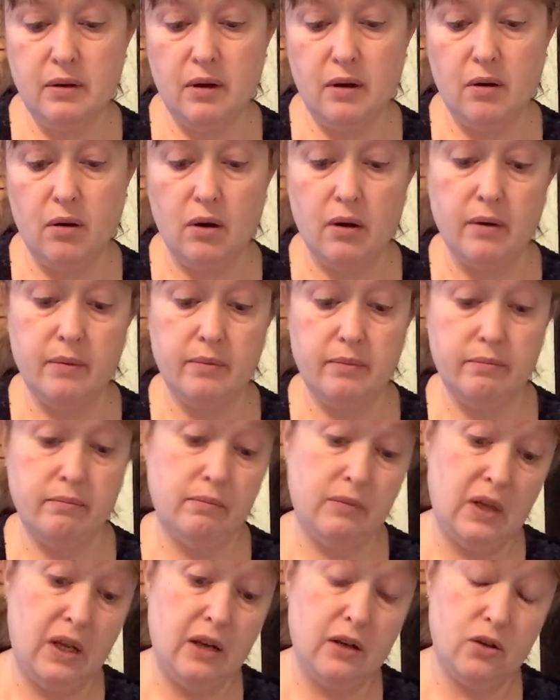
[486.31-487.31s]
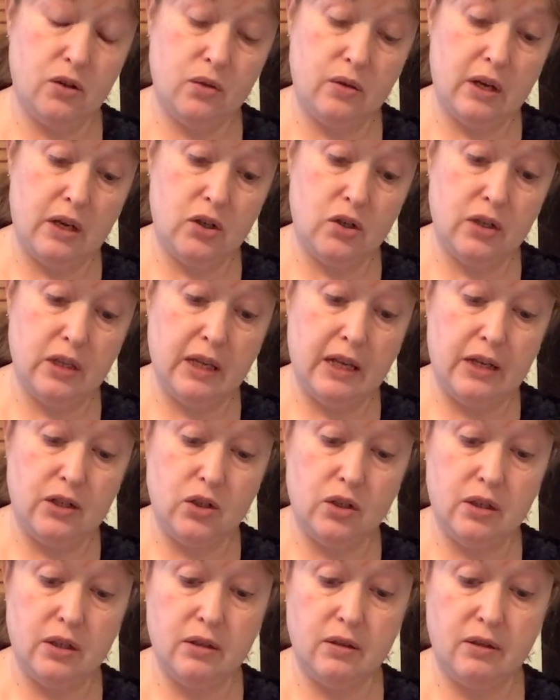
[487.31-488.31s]
or the English
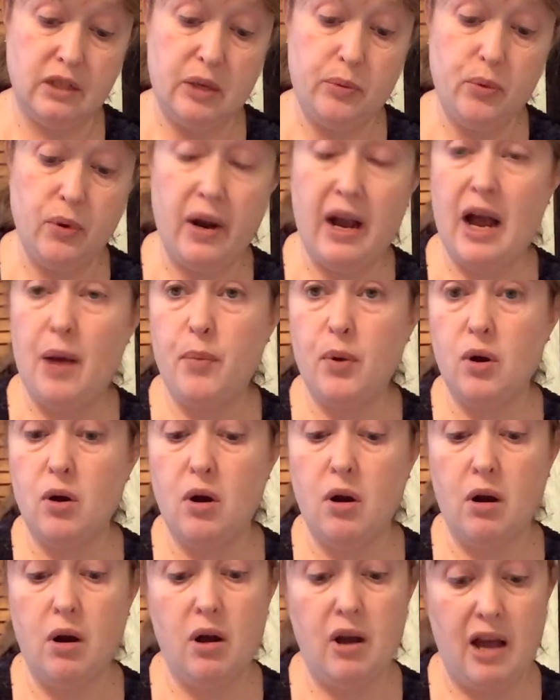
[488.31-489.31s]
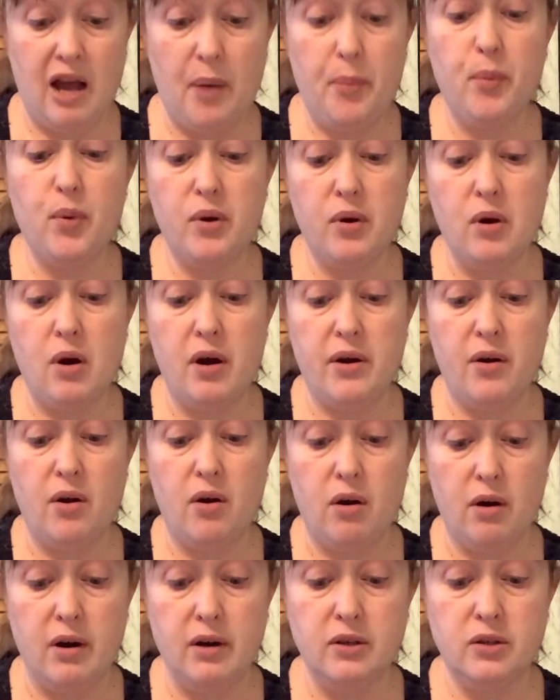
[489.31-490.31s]
translation is Zebra Apricot
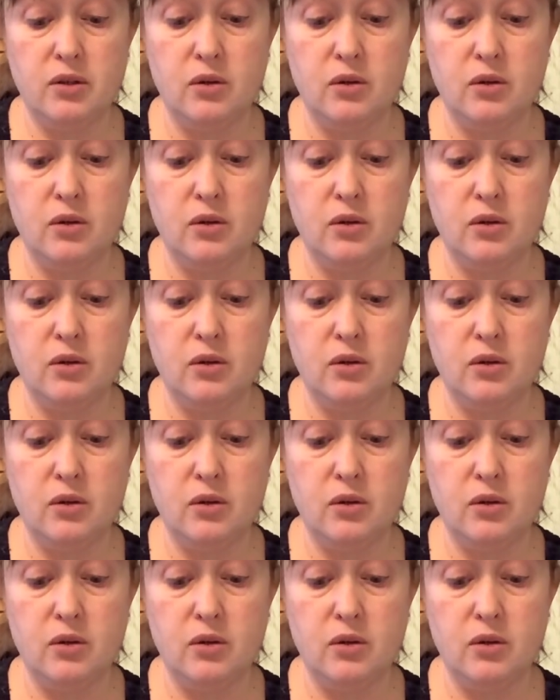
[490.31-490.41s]
Heart.